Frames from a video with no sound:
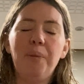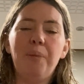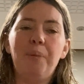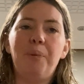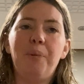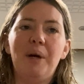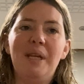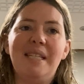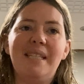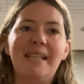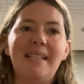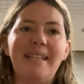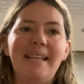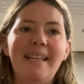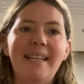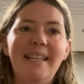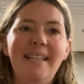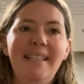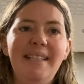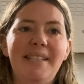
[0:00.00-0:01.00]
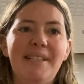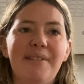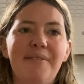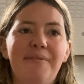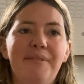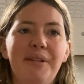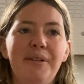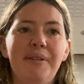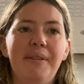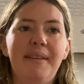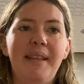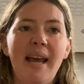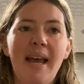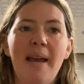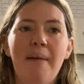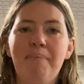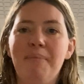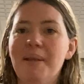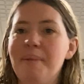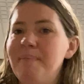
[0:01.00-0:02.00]
Once I'd interviewed
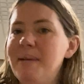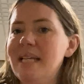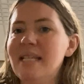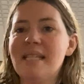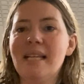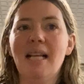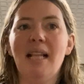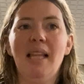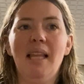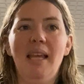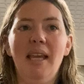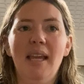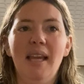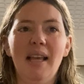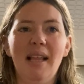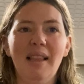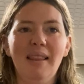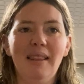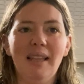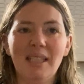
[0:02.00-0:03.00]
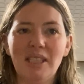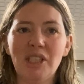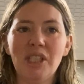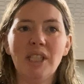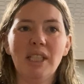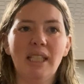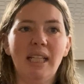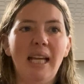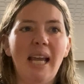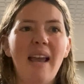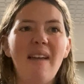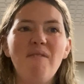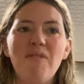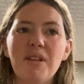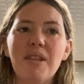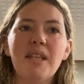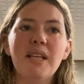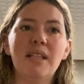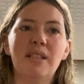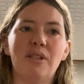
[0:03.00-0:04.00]
them, that basically, literally
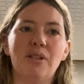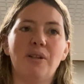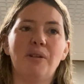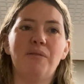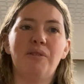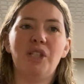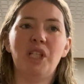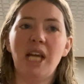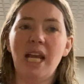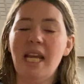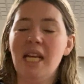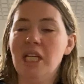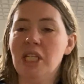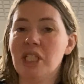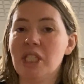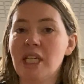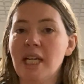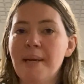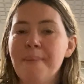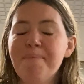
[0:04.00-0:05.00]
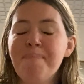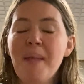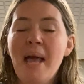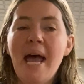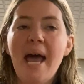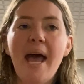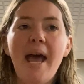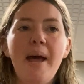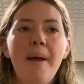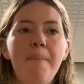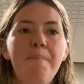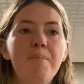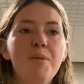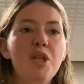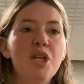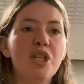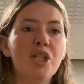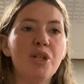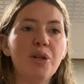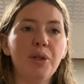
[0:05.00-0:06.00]
everything sort of changed.
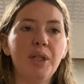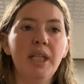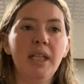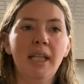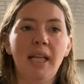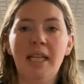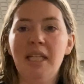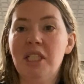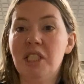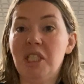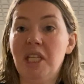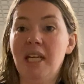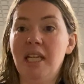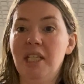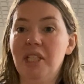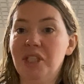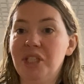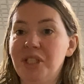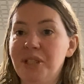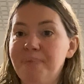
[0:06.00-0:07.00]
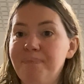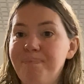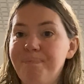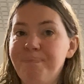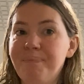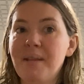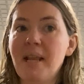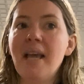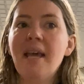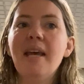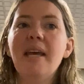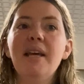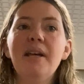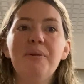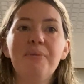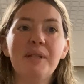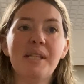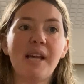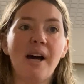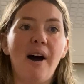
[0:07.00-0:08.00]
The storyline changed.
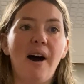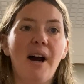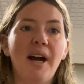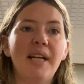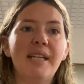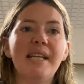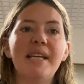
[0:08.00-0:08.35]
It was hard,